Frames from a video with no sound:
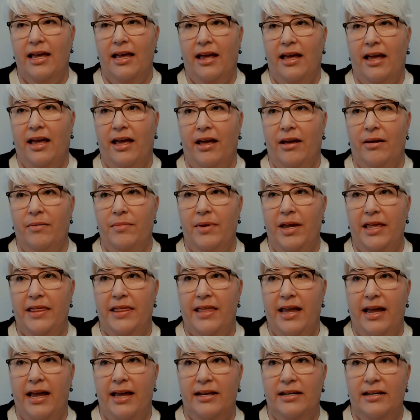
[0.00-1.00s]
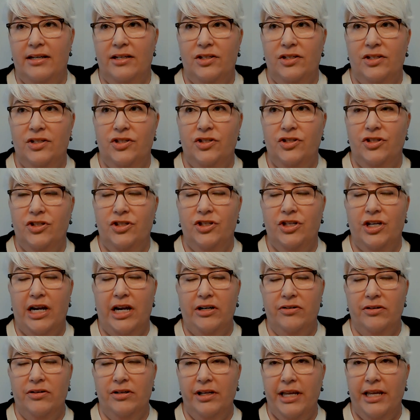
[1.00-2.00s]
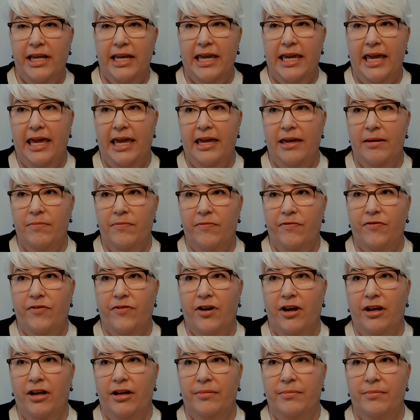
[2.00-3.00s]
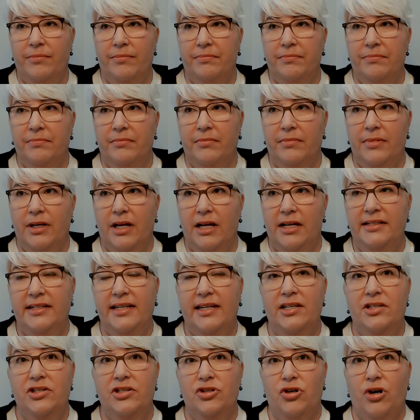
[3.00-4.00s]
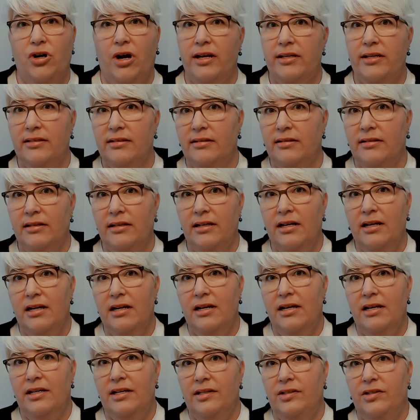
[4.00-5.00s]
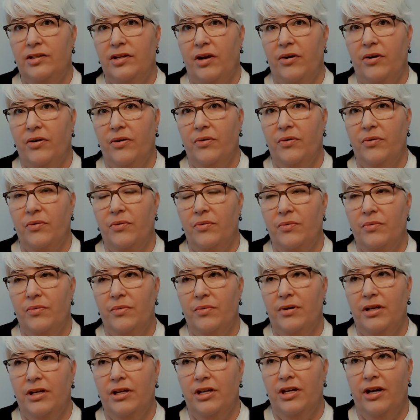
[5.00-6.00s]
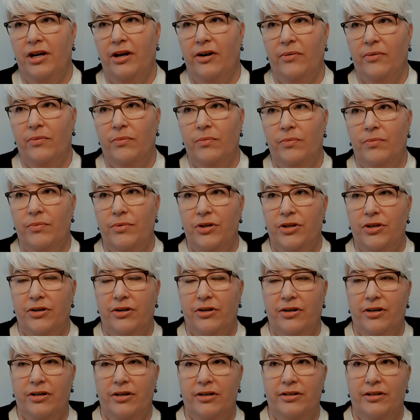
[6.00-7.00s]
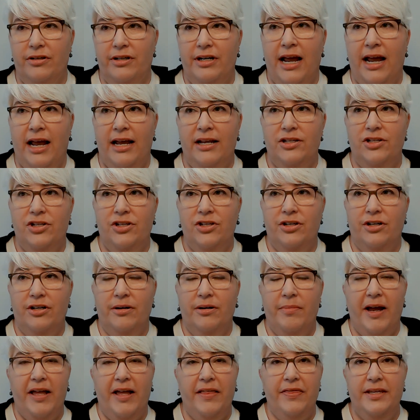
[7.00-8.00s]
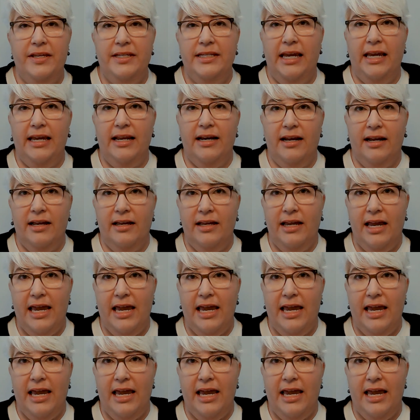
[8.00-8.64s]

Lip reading: And that generally came from a distrust. So, you're not sure about the data.